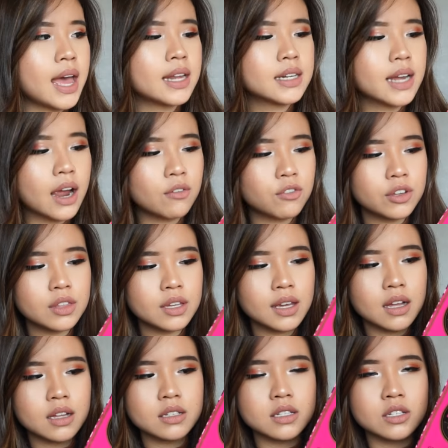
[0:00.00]
and everything
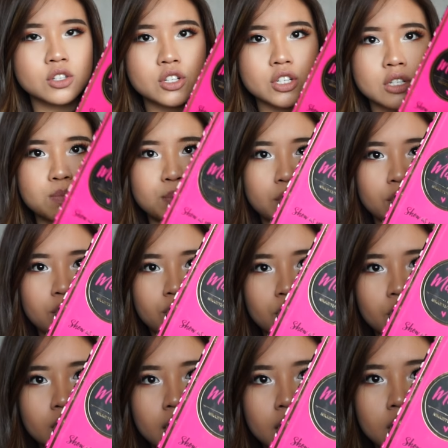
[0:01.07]
else is just
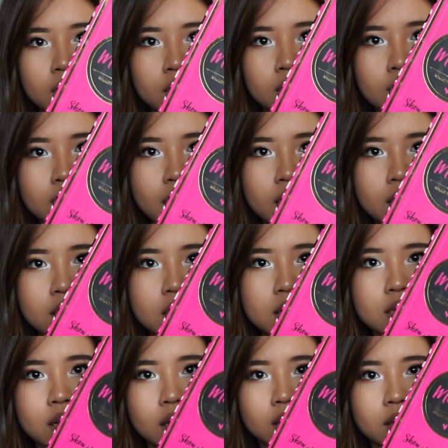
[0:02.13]
beautiful. Like, look at
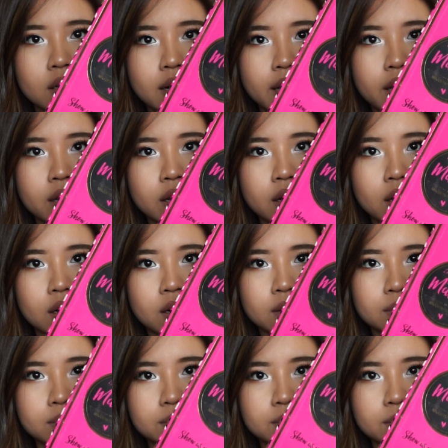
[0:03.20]
this color right here.